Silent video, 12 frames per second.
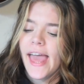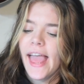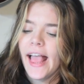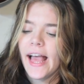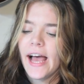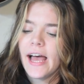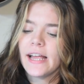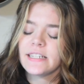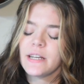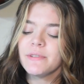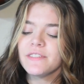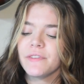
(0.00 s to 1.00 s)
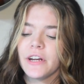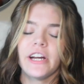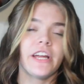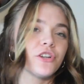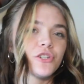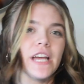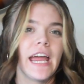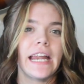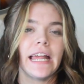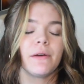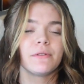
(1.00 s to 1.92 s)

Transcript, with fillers: and it was very entertaining.